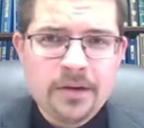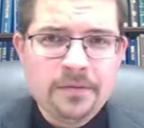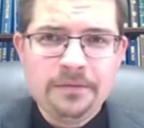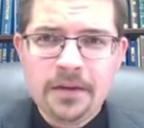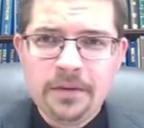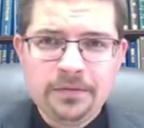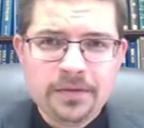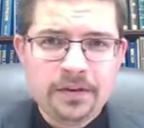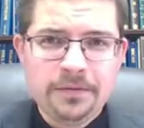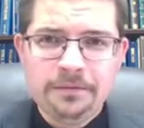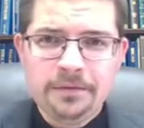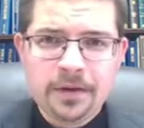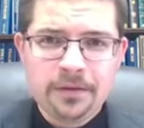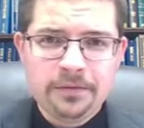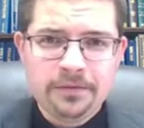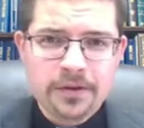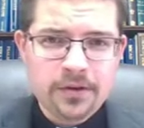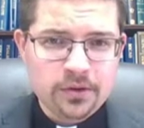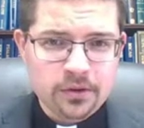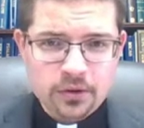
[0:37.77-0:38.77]

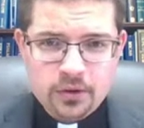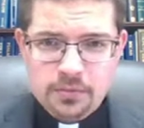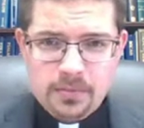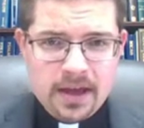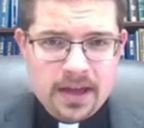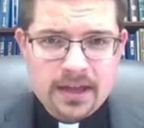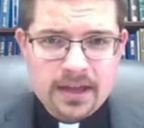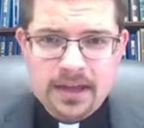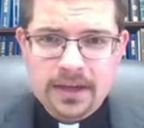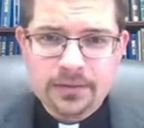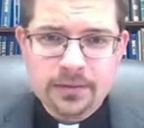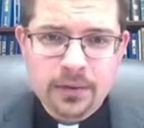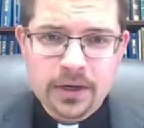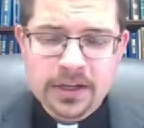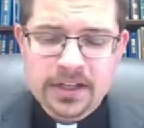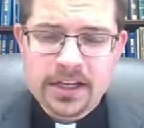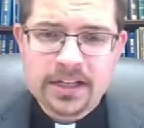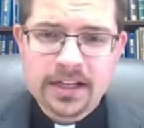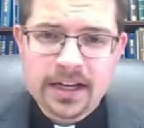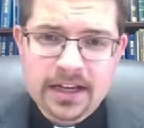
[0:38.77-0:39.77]
50-50, or you may even
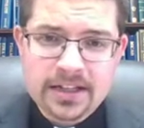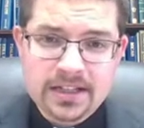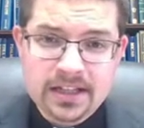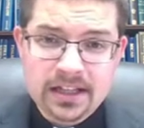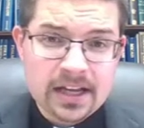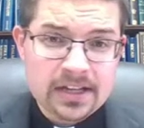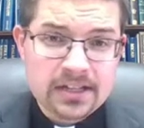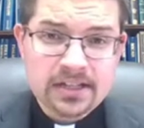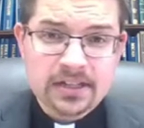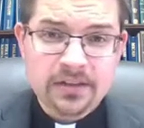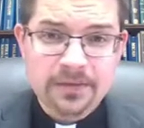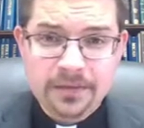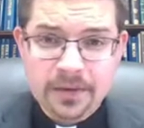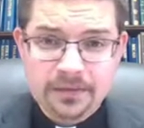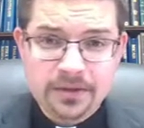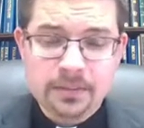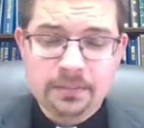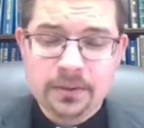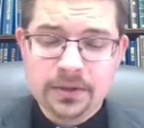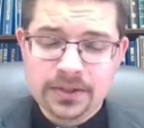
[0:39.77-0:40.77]
recognize less than
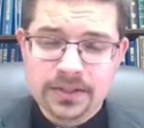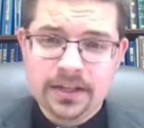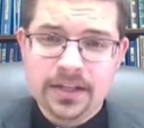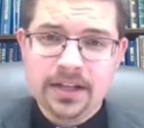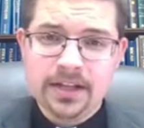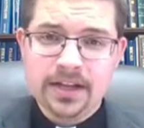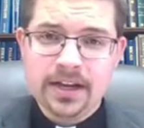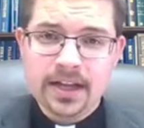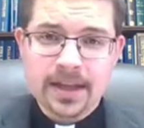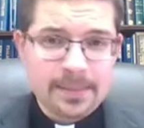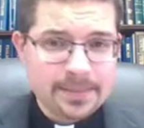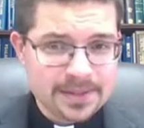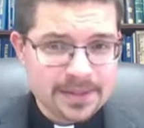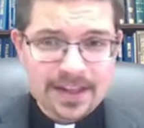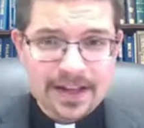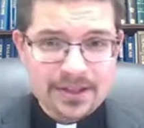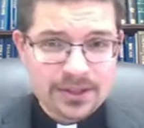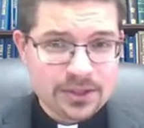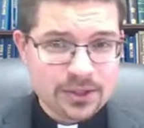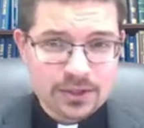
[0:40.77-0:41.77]
50% of the names,
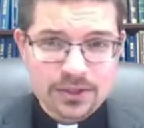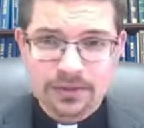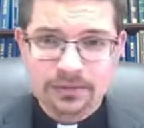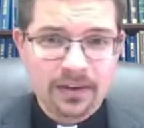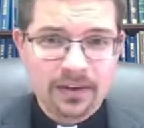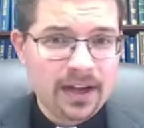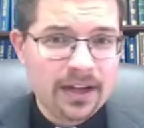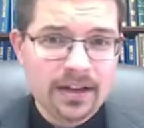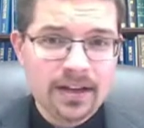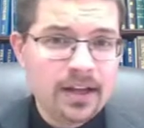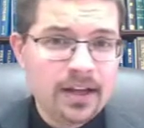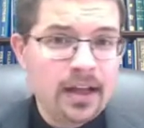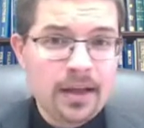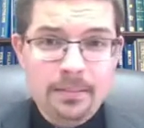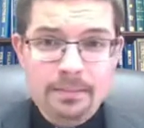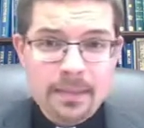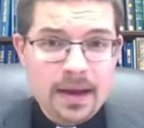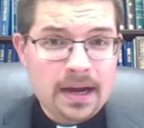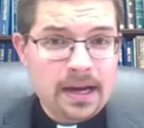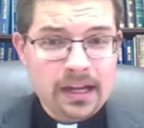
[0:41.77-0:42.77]
and that's just fine.
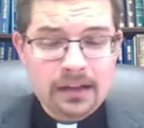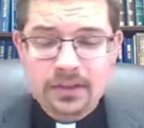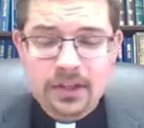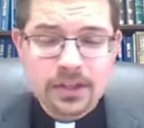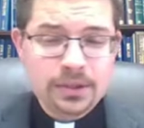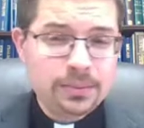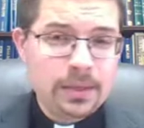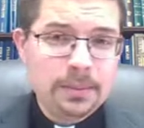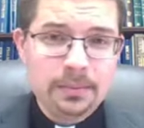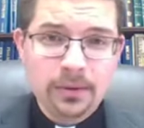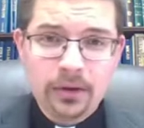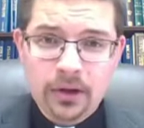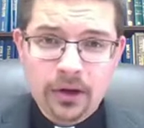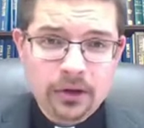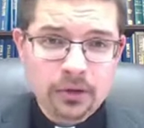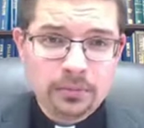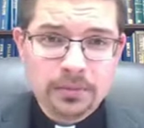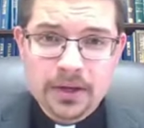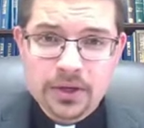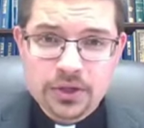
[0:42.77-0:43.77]
Many of these people
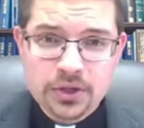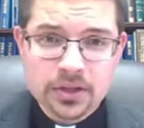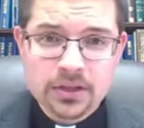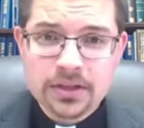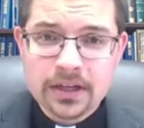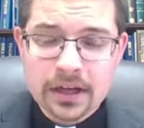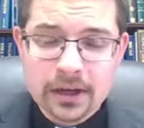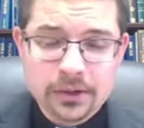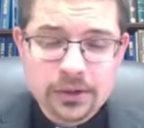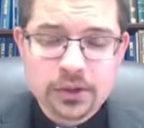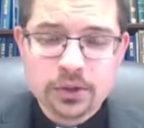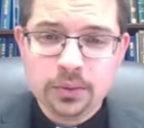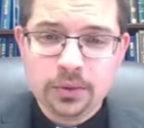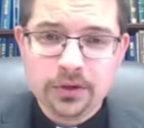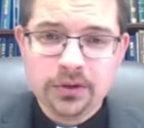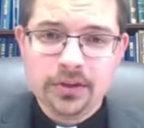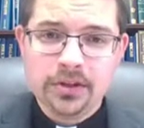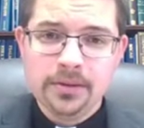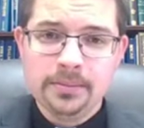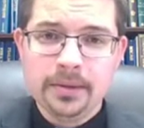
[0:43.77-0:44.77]
aren't mentioned
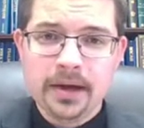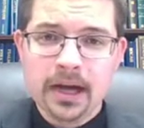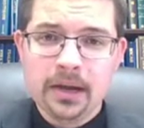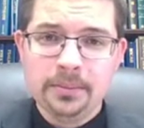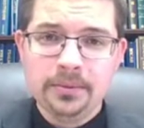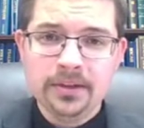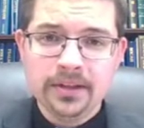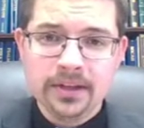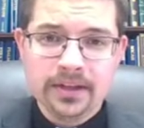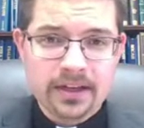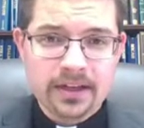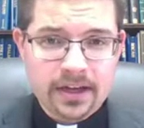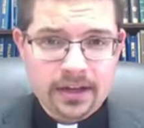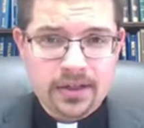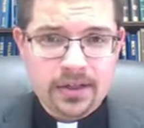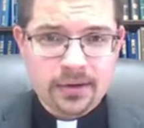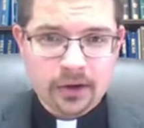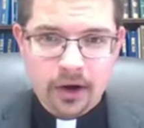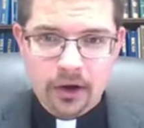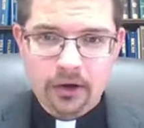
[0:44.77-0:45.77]
elsewhere in the Bible, and
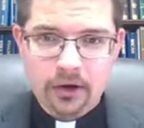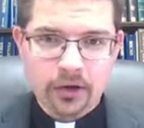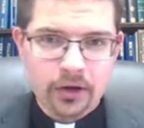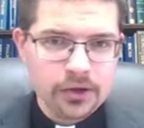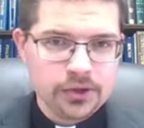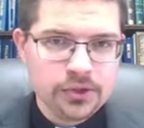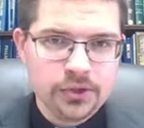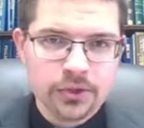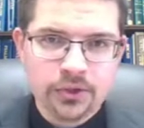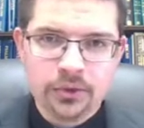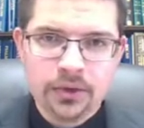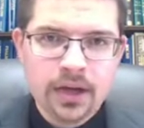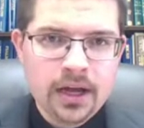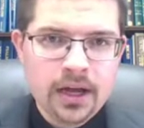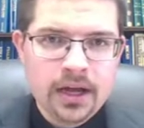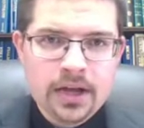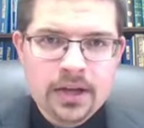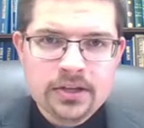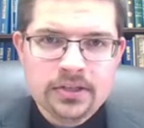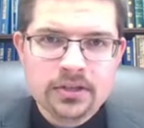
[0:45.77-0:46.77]
yet there are also
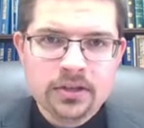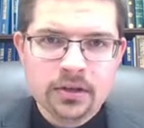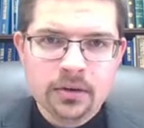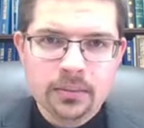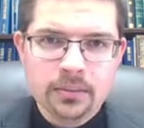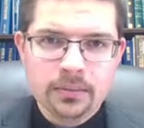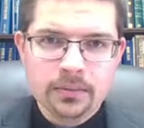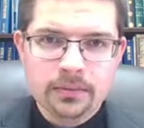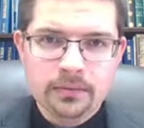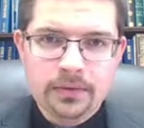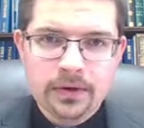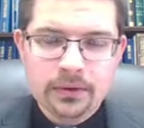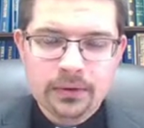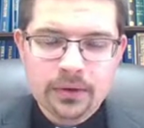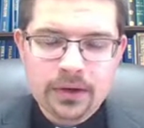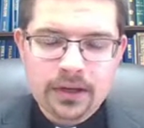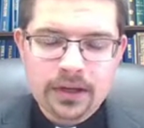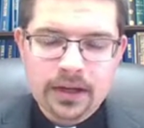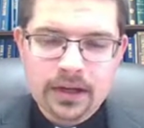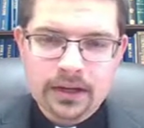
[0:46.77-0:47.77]
some
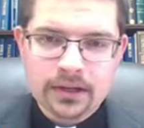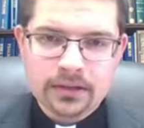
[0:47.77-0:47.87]
very